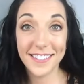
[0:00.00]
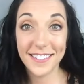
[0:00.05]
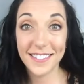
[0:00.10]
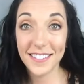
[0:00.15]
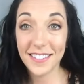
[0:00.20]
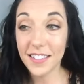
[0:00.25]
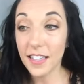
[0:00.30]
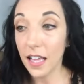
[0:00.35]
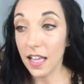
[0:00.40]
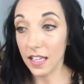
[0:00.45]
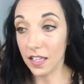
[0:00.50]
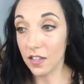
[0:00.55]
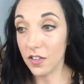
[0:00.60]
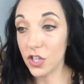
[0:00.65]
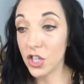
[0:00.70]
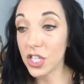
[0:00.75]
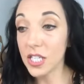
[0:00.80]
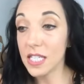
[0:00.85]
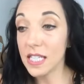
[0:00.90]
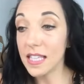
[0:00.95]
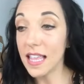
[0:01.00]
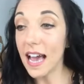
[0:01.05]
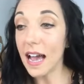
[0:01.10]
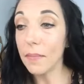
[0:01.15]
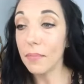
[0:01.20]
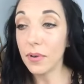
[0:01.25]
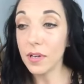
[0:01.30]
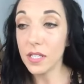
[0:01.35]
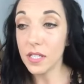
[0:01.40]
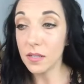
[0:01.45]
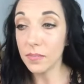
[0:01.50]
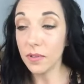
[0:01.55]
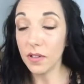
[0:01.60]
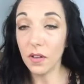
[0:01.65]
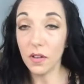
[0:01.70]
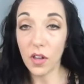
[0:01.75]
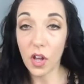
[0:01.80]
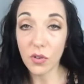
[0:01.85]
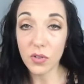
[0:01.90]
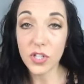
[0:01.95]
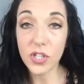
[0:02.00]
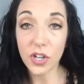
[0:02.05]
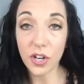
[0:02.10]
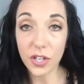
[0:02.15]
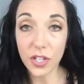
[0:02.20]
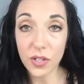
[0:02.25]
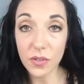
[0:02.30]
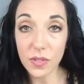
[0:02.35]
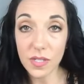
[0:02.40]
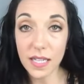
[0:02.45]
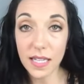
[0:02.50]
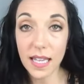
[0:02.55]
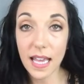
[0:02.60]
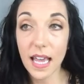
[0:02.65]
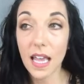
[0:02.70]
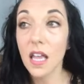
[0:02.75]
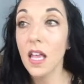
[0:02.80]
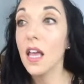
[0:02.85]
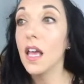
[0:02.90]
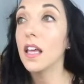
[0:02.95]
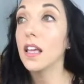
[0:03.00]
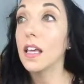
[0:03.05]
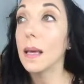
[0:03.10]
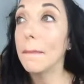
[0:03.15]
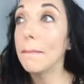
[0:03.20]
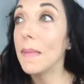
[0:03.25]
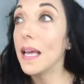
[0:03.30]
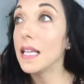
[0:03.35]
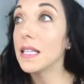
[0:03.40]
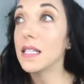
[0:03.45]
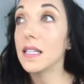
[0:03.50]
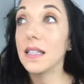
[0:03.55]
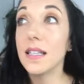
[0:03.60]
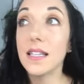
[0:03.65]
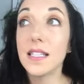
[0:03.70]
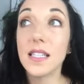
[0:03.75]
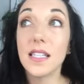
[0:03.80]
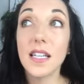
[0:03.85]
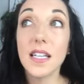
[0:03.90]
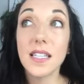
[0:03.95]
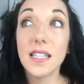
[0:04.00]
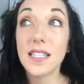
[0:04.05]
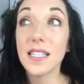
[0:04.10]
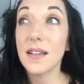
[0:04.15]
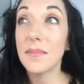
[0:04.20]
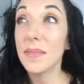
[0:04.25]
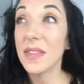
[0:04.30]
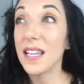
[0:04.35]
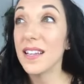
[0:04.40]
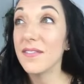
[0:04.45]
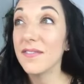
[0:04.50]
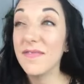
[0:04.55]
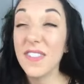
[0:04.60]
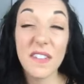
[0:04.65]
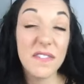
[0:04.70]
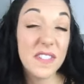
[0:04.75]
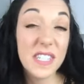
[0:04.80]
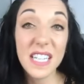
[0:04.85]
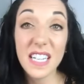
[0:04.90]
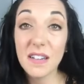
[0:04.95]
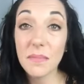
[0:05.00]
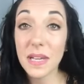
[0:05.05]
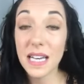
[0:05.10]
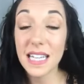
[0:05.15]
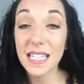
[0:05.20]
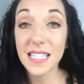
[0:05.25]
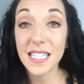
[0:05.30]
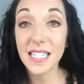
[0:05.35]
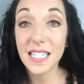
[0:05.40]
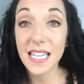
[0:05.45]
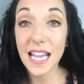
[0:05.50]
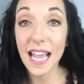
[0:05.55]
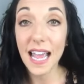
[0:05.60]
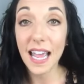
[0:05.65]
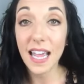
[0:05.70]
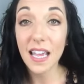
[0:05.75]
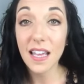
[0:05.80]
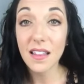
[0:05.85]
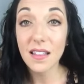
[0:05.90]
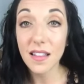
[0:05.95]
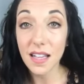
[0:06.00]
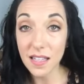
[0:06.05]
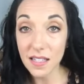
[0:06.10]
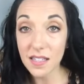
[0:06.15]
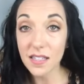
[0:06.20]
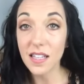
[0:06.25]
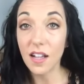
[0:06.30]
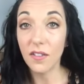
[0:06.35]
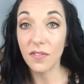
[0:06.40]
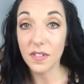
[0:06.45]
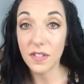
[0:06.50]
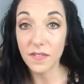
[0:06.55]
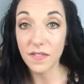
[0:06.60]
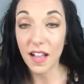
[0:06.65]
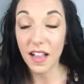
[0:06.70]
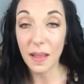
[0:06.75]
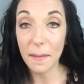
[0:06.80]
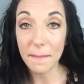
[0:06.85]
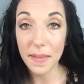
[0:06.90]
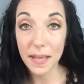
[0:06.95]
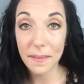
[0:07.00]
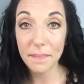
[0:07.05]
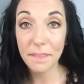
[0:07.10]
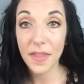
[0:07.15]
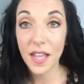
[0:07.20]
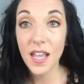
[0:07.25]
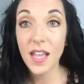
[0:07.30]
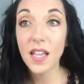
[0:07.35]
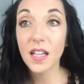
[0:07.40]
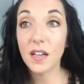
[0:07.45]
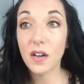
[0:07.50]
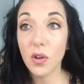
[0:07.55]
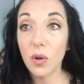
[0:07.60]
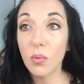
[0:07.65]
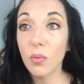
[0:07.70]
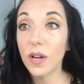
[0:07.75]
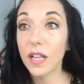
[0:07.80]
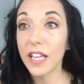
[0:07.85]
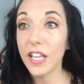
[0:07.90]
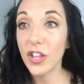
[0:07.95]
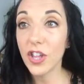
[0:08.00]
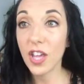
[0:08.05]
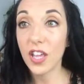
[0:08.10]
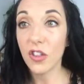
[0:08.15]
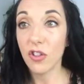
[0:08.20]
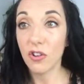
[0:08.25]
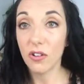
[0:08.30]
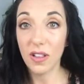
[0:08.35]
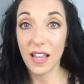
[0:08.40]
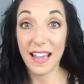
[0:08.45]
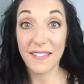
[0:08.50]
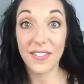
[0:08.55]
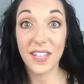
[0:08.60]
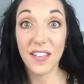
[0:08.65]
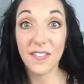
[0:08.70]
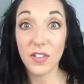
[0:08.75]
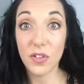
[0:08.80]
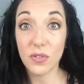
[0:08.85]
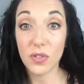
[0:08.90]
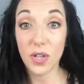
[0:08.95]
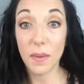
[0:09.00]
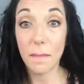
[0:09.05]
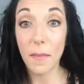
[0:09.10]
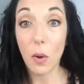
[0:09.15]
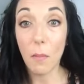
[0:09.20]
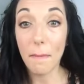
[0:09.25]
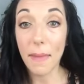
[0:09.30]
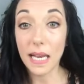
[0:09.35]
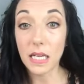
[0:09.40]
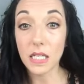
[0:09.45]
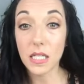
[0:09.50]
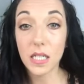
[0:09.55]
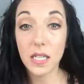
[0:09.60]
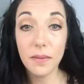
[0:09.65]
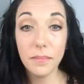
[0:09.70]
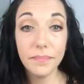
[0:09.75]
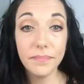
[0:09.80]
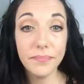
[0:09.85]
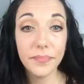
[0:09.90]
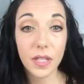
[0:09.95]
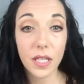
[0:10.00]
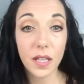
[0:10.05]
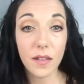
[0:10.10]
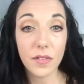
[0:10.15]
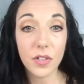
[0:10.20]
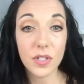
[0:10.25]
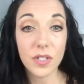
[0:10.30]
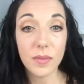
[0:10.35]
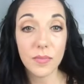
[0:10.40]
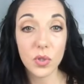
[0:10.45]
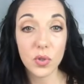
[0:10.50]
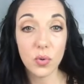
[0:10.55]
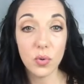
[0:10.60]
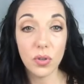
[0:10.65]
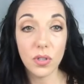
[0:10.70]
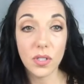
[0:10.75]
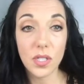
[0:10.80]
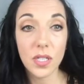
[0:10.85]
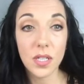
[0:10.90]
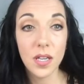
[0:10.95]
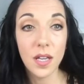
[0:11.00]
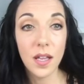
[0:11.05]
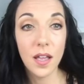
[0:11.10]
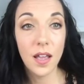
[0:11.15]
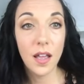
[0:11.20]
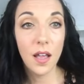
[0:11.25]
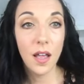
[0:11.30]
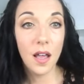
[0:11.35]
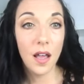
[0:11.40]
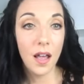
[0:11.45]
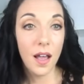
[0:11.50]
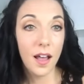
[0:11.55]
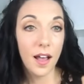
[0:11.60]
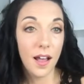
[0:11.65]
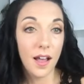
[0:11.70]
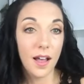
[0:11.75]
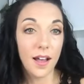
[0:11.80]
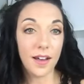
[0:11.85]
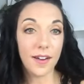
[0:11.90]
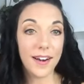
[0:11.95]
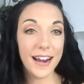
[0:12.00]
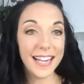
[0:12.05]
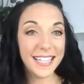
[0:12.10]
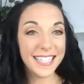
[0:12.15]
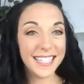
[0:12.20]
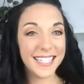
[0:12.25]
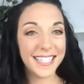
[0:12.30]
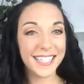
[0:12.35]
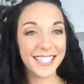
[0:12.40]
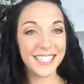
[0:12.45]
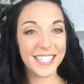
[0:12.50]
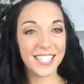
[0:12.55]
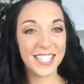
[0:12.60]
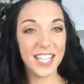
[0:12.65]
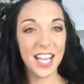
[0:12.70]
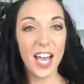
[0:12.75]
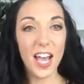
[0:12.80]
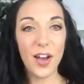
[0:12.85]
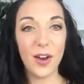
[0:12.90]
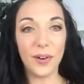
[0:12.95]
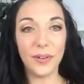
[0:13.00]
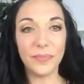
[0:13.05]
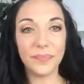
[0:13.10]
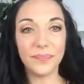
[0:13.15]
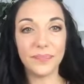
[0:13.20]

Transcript: like just that principle alone, start using it. Commit to listening to something 15 minutes a day. That's self-development. It'll really change your life, give you some momentum, and give you some tools. All right, so